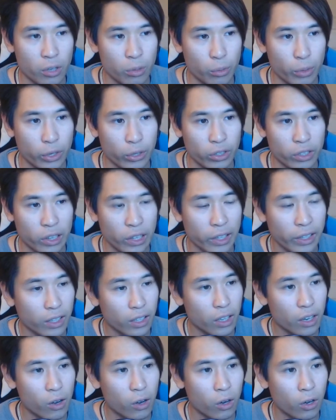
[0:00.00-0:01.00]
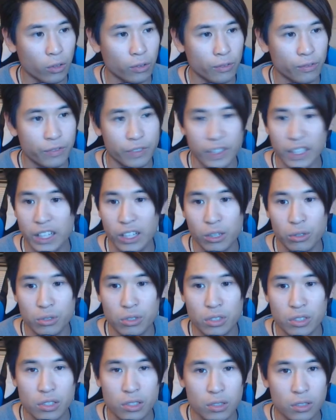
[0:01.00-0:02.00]
When you click on
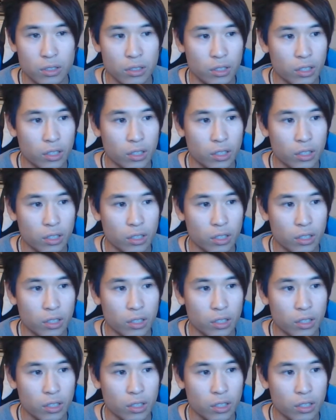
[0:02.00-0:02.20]
videos,